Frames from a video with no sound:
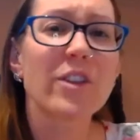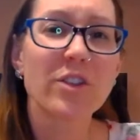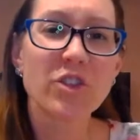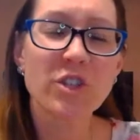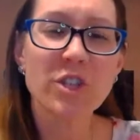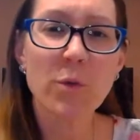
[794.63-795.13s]

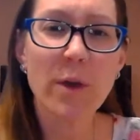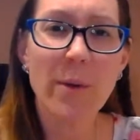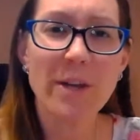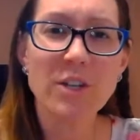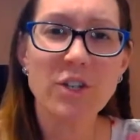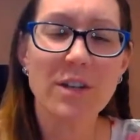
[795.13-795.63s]
Just a quick
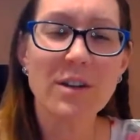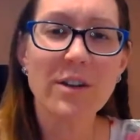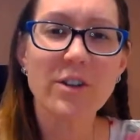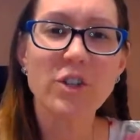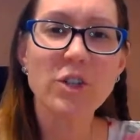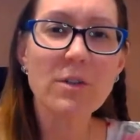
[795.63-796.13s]
question.
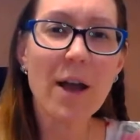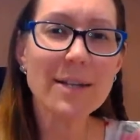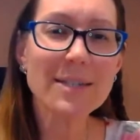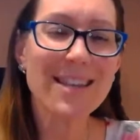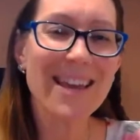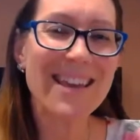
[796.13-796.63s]
Do you guys
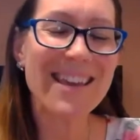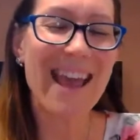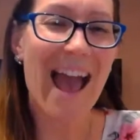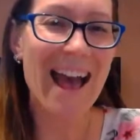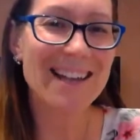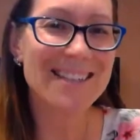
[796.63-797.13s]
say
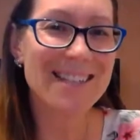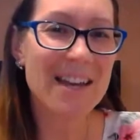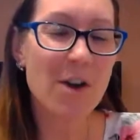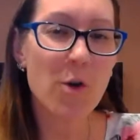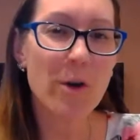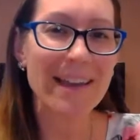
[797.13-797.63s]

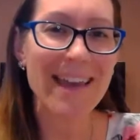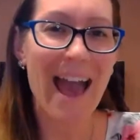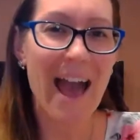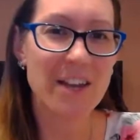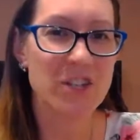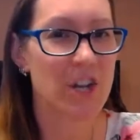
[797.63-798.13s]
cassia or
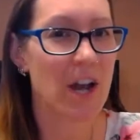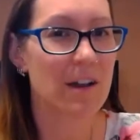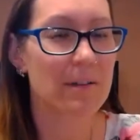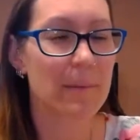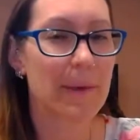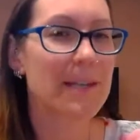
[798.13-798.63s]
cassia?
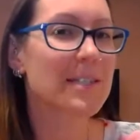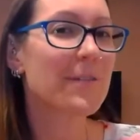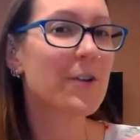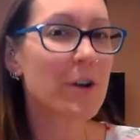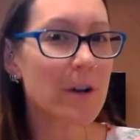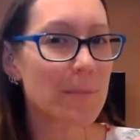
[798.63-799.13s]
Because I've
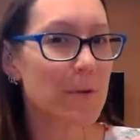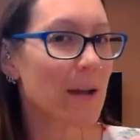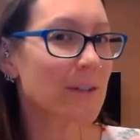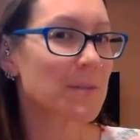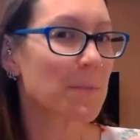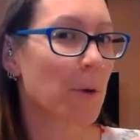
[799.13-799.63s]
heard it
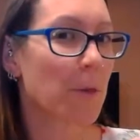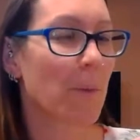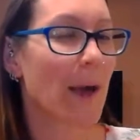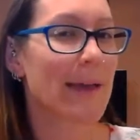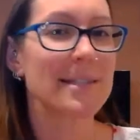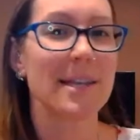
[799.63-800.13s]
pronounced both
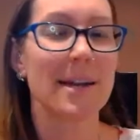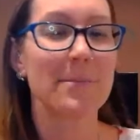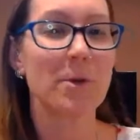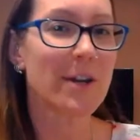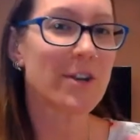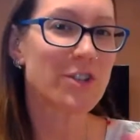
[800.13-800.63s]
ways, and I'm
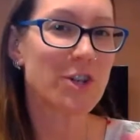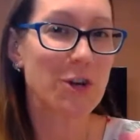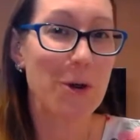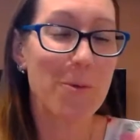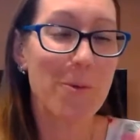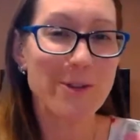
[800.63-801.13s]
not actually
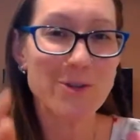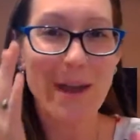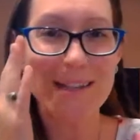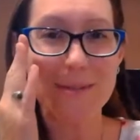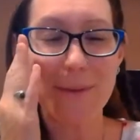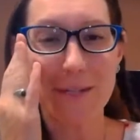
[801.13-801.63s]
sure which way
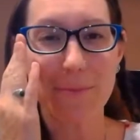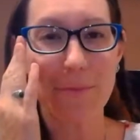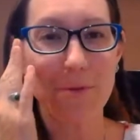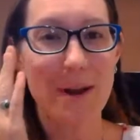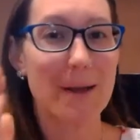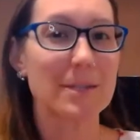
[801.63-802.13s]
it's meant to be
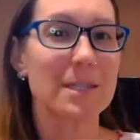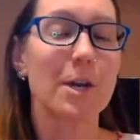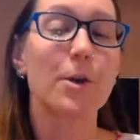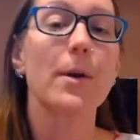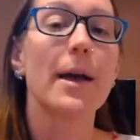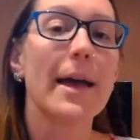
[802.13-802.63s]
pronounced.
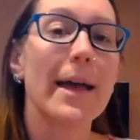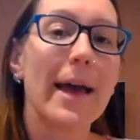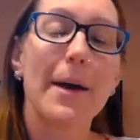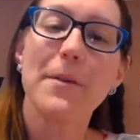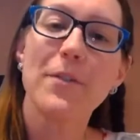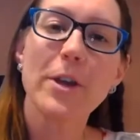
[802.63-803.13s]
So
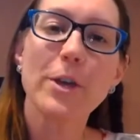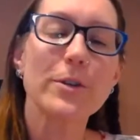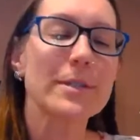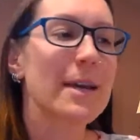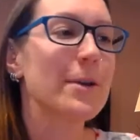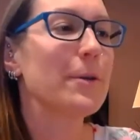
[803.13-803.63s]
be very
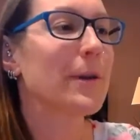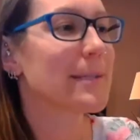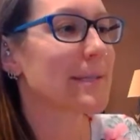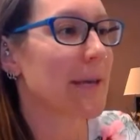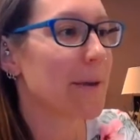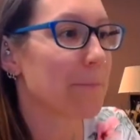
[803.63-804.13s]
curious how you guys
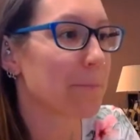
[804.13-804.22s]
say it.